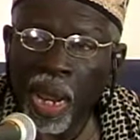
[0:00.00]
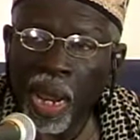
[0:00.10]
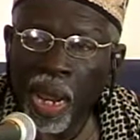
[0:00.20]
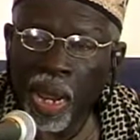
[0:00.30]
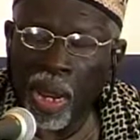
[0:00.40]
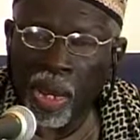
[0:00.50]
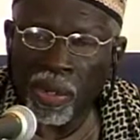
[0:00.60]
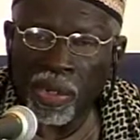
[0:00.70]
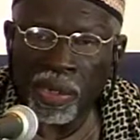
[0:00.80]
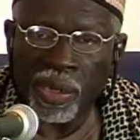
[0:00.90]
our
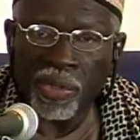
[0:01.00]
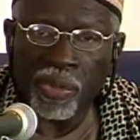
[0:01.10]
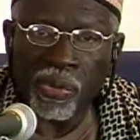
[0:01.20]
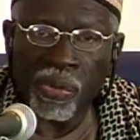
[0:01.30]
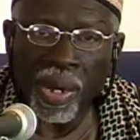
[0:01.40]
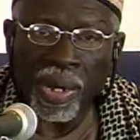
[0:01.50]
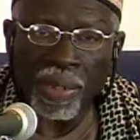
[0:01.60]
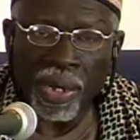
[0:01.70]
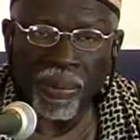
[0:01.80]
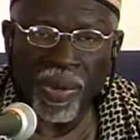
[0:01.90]
elder sister, who had
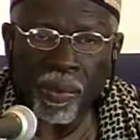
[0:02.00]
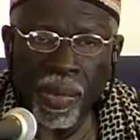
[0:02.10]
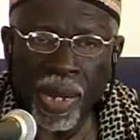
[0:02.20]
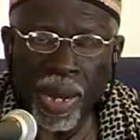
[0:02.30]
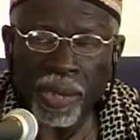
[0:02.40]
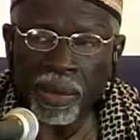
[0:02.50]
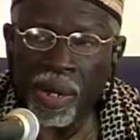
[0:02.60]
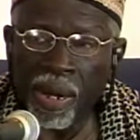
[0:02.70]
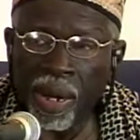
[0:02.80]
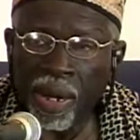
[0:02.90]
accepted me as
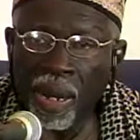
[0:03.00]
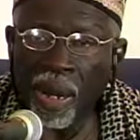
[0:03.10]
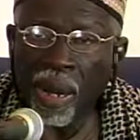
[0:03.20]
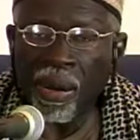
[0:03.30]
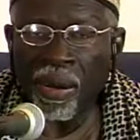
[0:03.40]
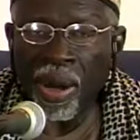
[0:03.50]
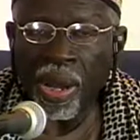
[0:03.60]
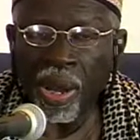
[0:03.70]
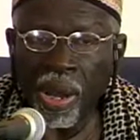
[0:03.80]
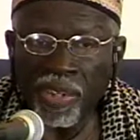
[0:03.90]
her
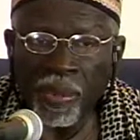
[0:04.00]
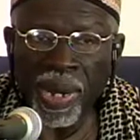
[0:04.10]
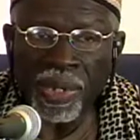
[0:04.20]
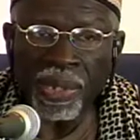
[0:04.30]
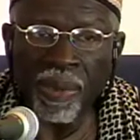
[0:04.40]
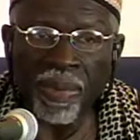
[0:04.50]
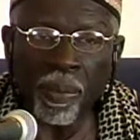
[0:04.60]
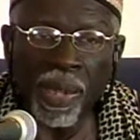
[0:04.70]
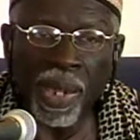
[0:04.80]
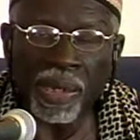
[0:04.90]
and her husband accepted
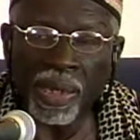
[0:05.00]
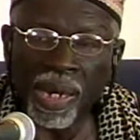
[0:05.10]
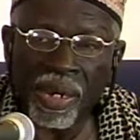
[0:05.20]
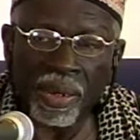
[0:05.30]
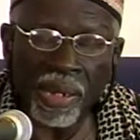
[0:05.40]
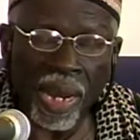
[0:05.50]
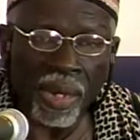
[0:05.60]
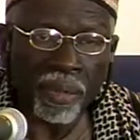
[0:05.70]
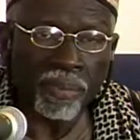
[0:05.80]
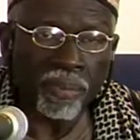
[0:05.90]
me as their
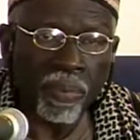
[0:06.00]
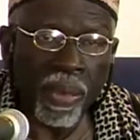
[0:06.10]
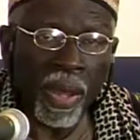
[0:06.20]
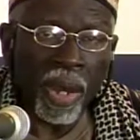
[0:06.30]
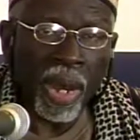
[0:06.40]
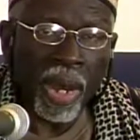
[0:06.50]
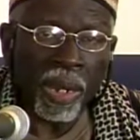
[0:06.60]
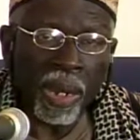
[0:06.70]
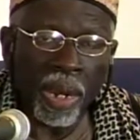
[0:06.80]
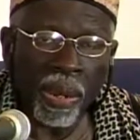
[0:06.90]
son.
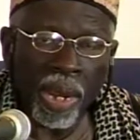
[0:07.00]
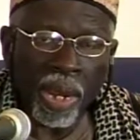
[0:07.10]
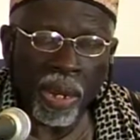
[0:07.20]
And they